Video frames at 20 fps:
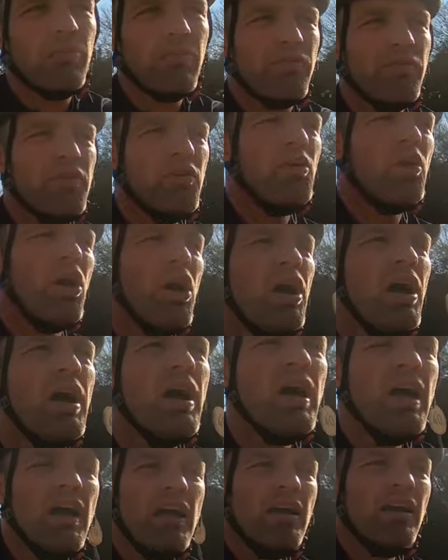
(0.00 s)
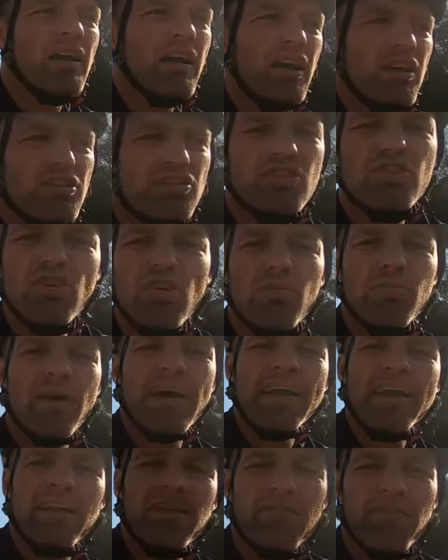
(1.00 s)
If you're close to your
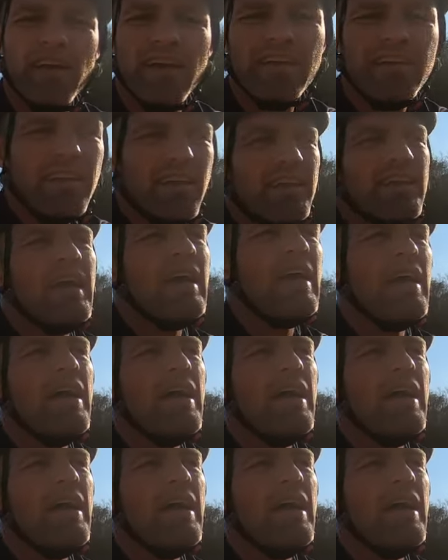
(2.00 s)
main event, then